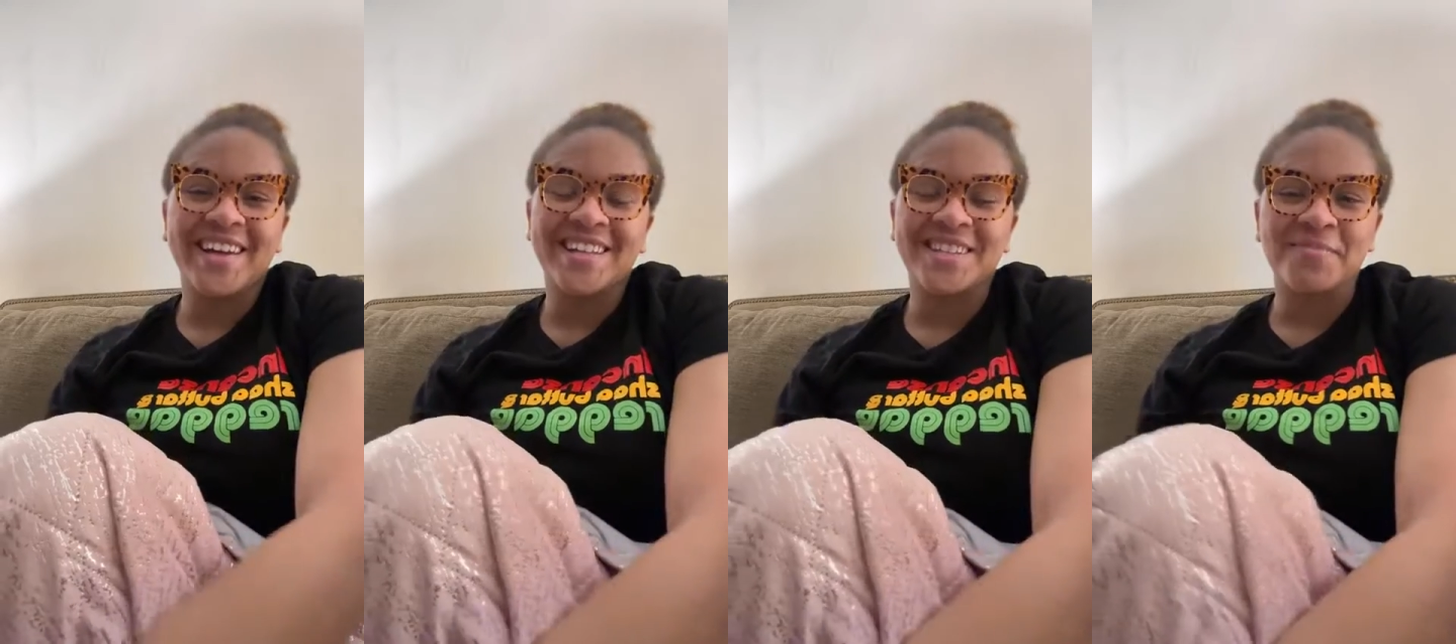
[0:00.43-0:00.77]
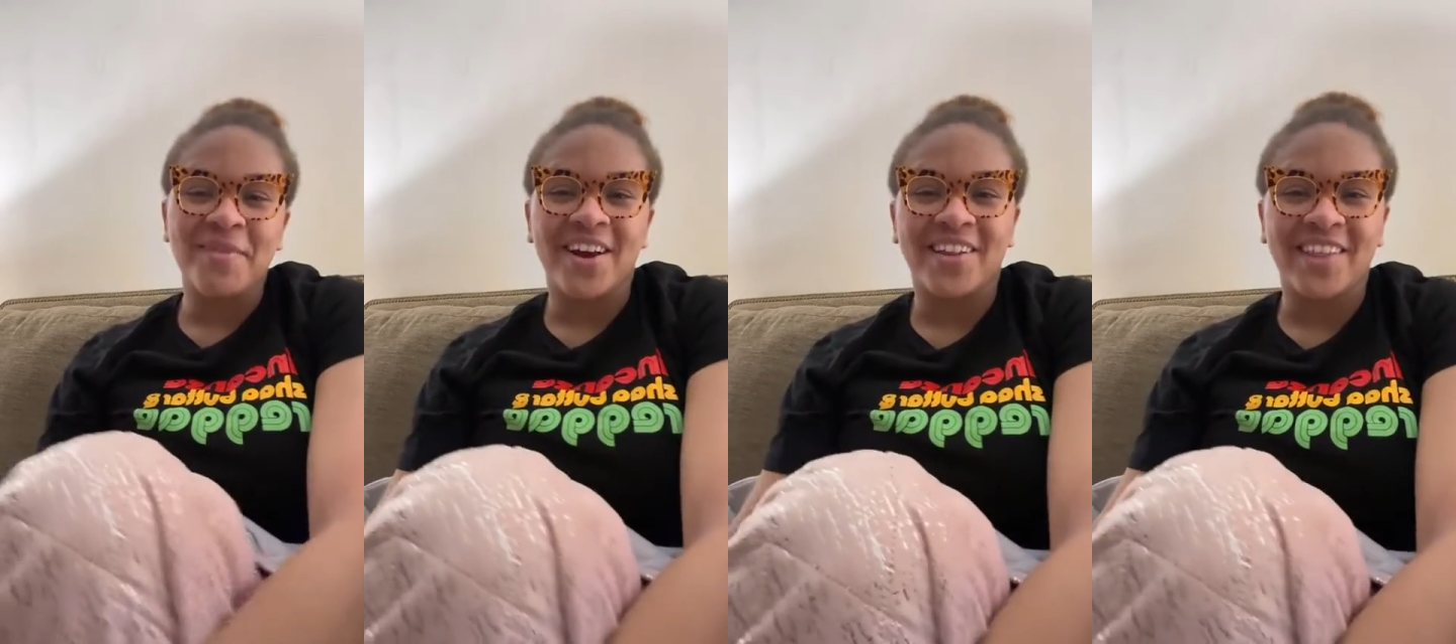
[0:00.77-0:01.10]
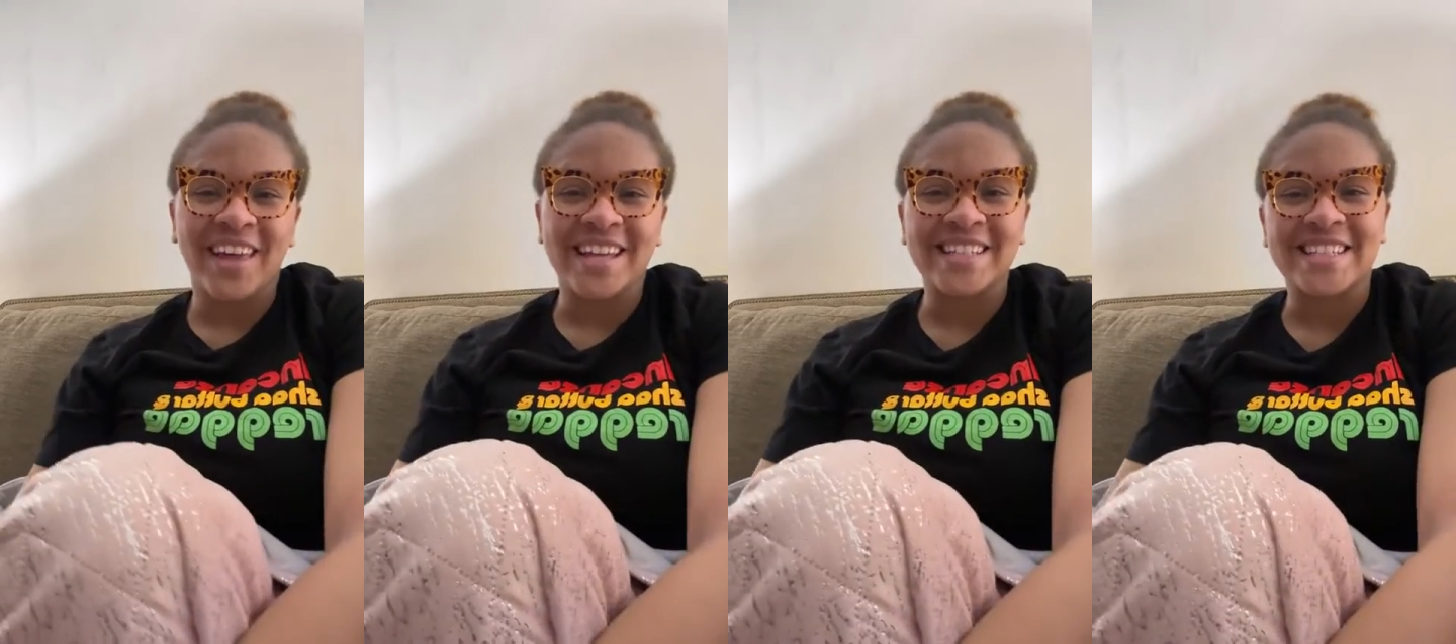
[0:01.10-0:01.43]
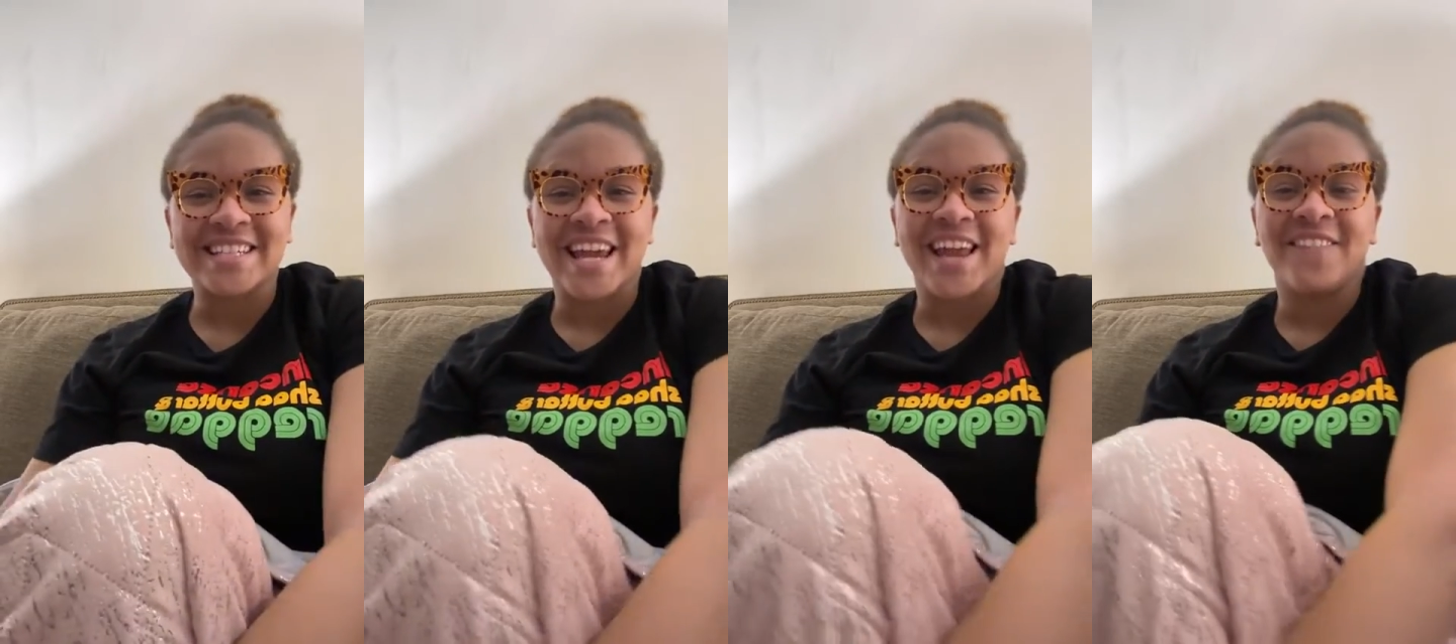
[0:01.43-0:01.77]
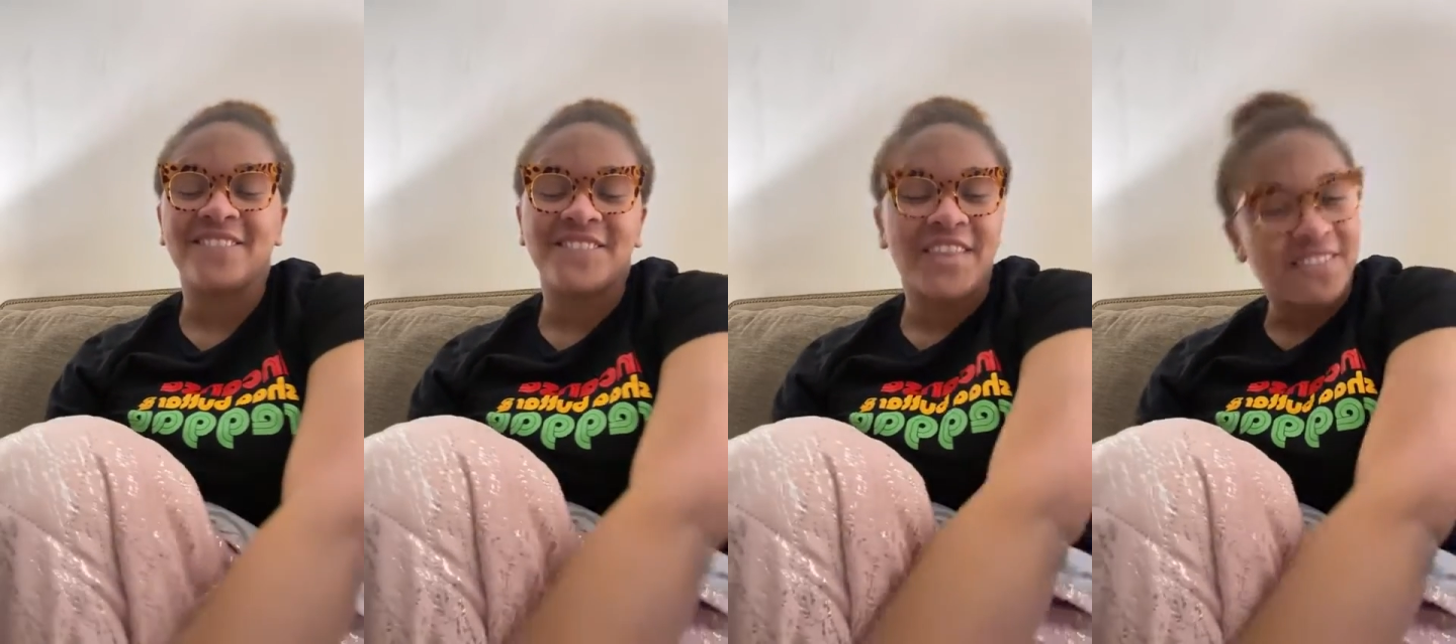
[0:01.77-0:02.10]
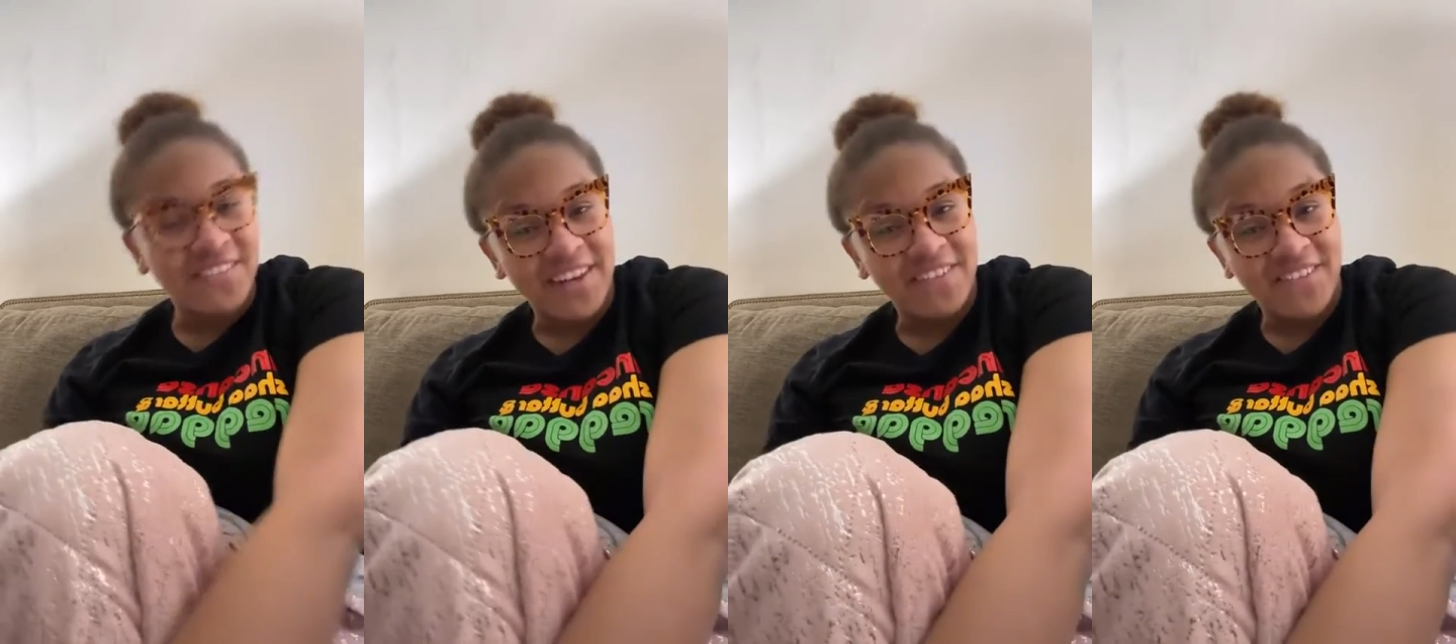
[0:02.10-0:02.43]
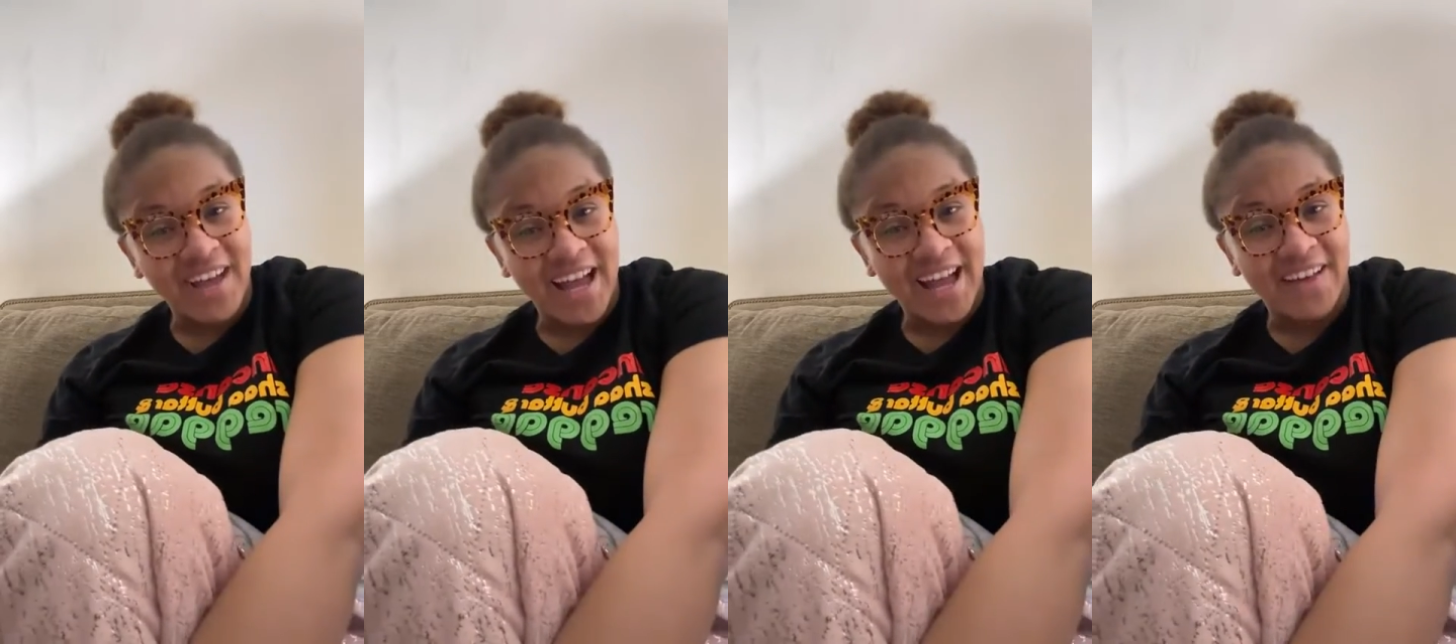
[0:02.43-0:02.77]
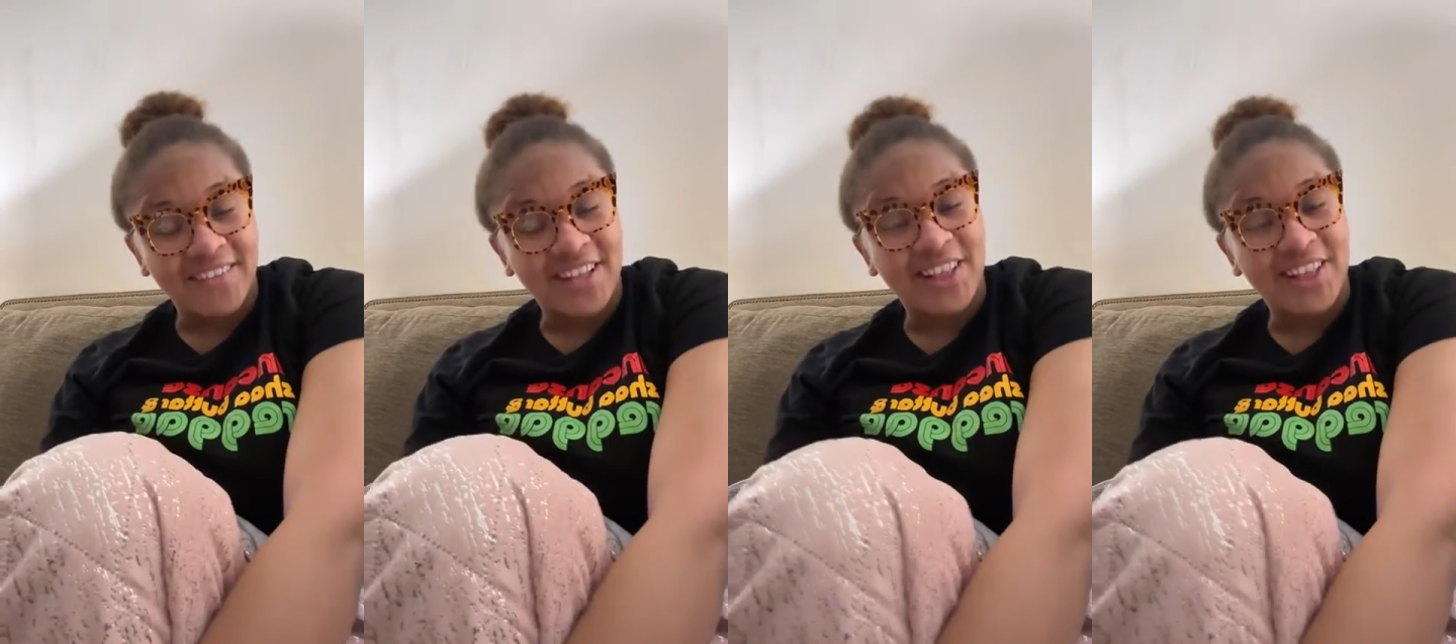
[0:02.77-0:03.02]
It's Marlee. It's day 55